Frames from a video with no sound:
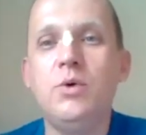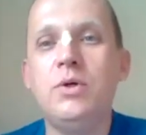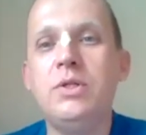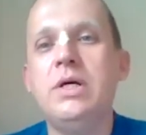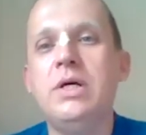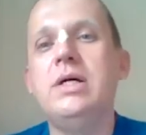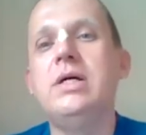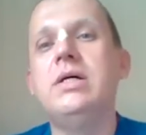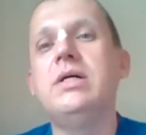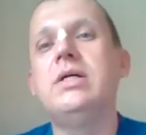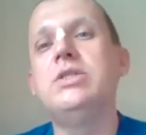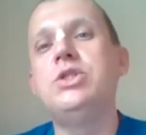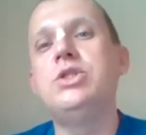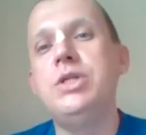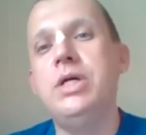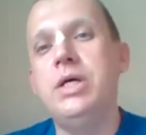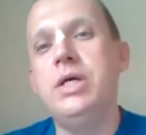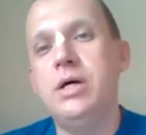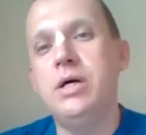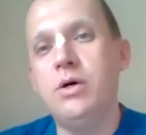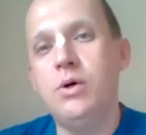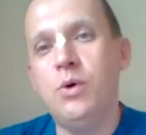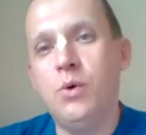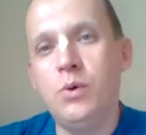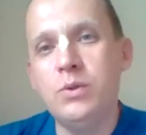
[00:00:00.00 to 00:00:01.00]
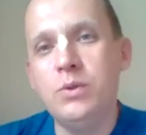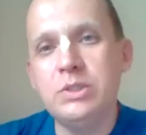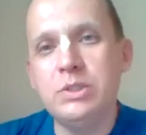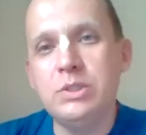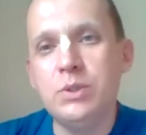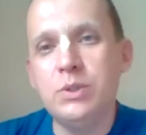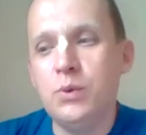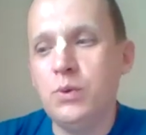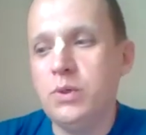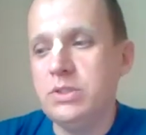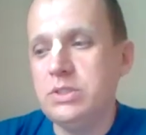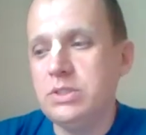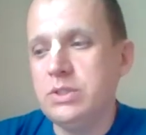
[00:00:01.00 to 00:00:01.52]
gonna share own
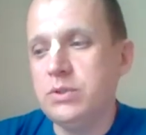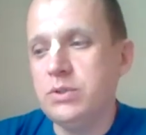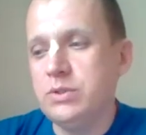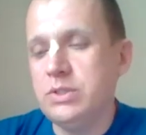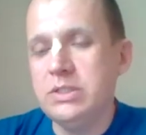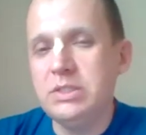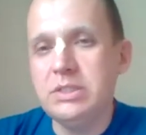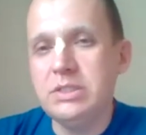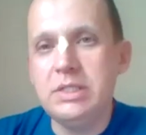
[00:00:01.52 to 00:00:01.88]
stories on the